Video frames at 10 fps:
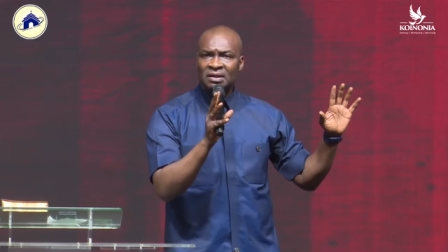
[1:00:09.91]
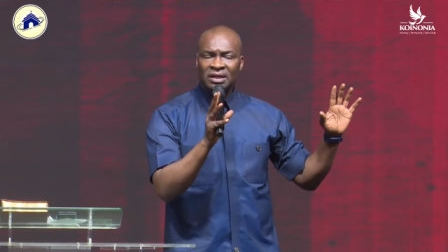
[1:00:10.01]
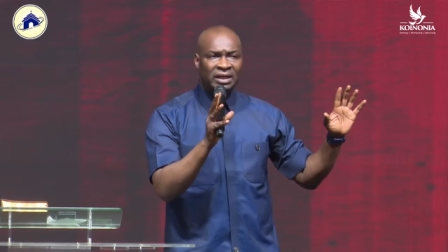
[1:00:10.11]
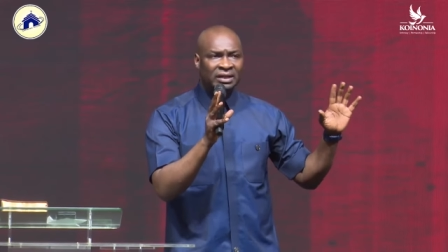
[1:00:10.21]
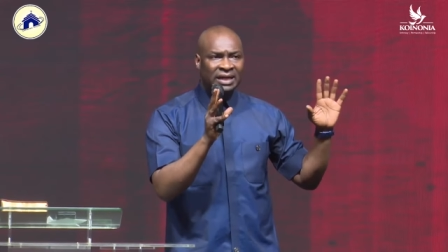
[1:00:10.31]

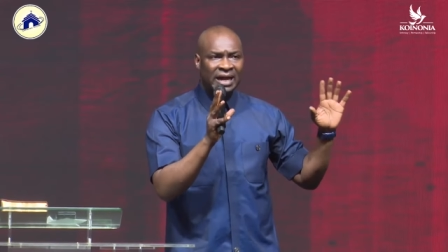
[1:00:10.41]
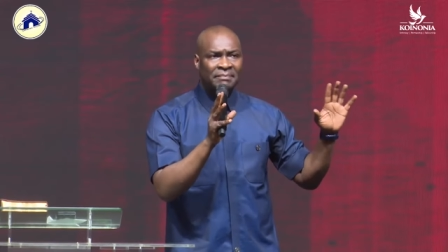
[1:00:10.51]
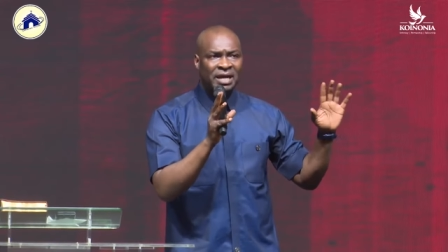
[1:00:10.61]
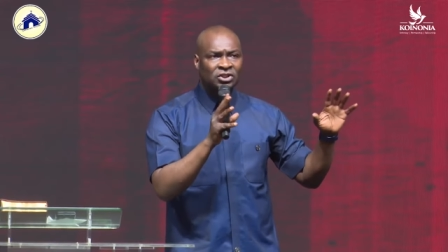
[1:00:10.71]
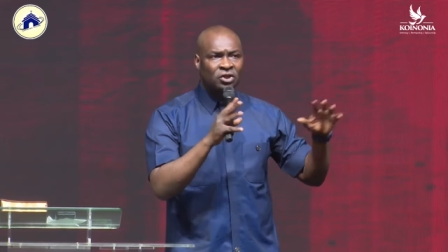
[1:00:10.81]
a
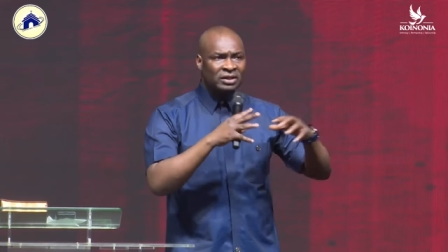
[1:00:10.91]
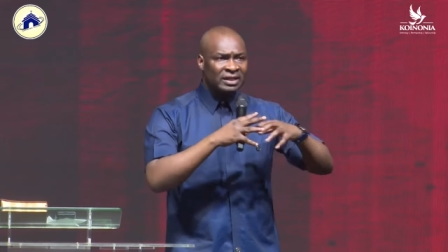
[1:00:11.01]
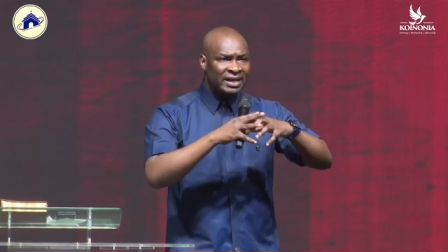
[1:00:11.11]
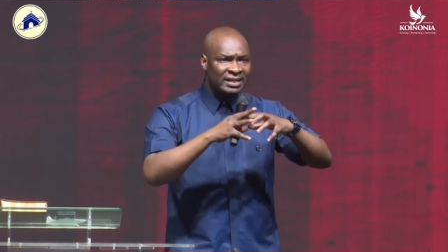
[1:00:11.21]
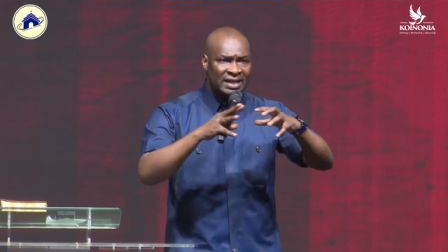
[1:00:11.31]
dimension
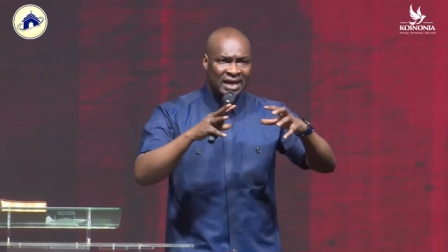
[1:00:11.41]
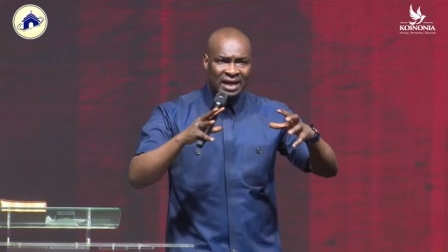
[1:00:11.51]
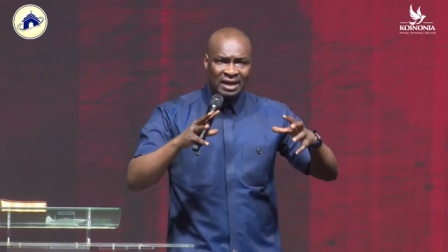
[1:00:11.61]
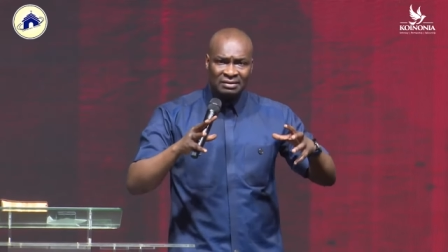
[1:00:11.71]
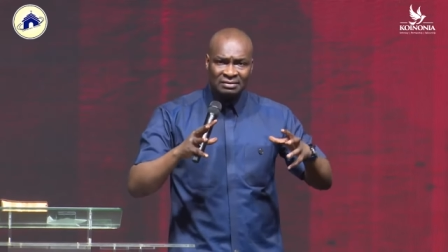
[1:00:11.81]
greater
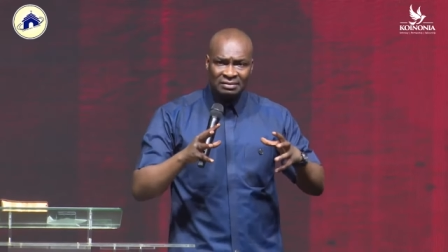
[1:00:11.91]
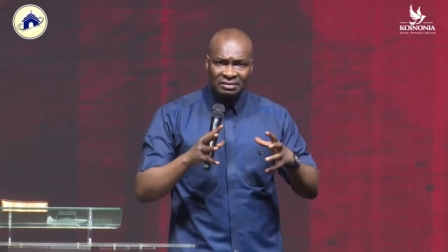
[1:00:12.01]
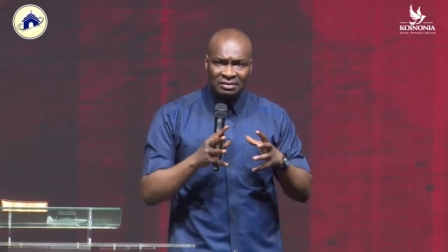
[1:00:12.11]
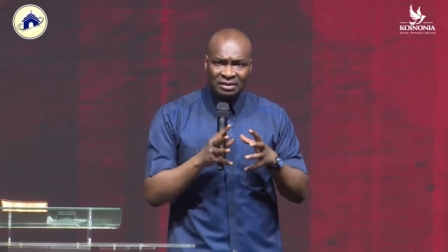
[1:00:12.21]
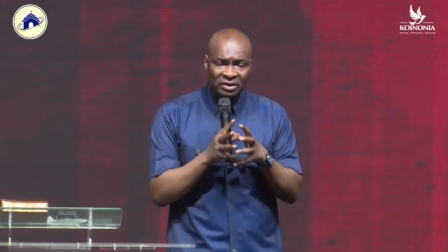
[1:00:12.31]
than
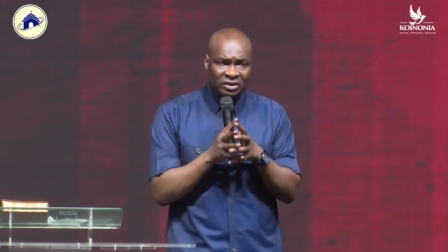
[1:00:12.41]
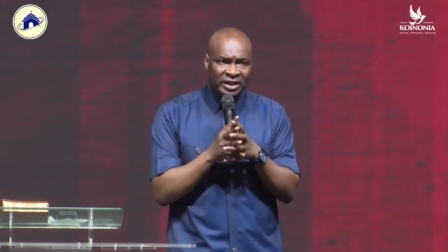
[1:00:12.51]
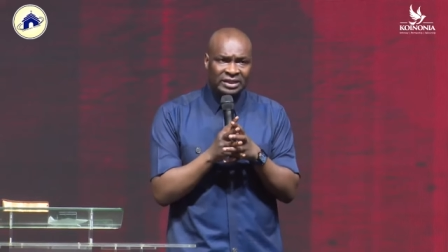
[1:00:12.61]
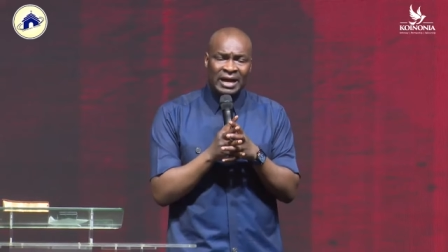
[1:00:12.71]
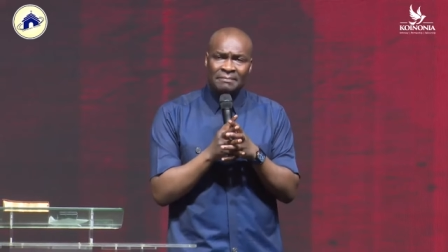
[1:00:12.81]
the
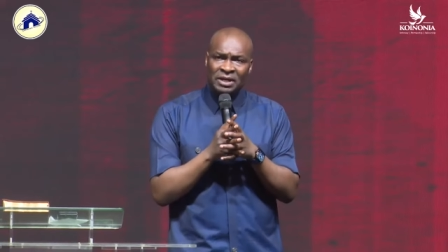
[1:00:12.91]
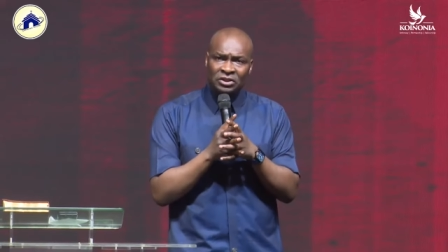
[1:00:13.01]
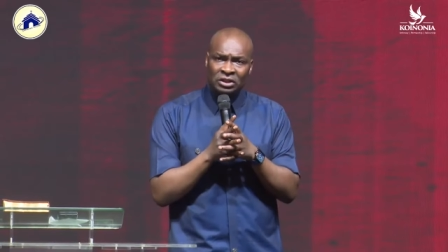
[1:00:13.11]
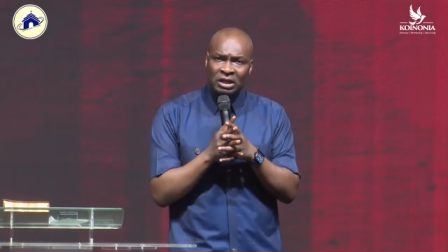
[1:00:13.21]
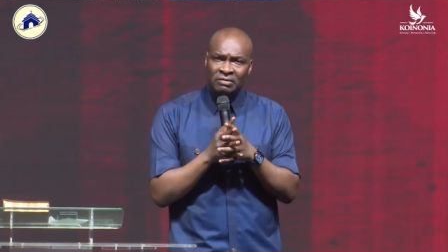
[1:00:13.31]

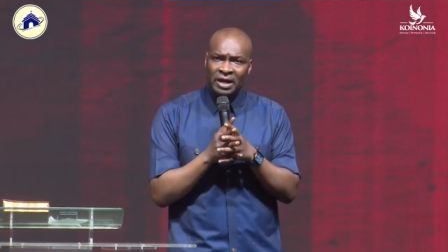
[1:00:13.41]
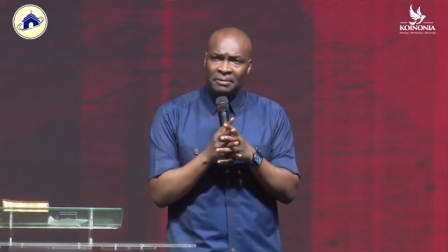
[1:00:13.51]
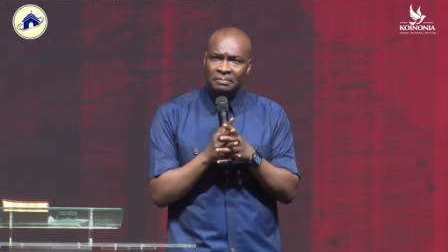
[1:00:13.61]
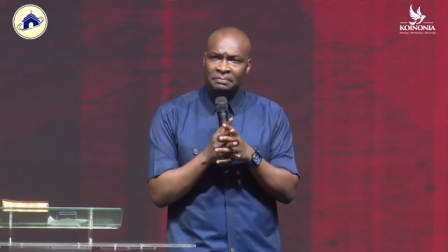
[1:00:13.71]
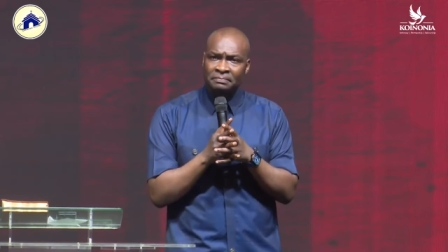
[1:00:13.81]
three-dimensional
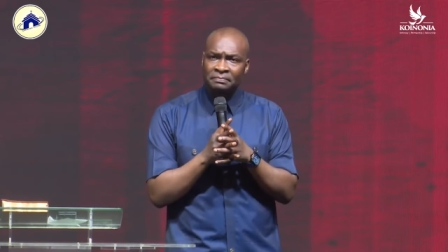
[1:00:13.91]
realm,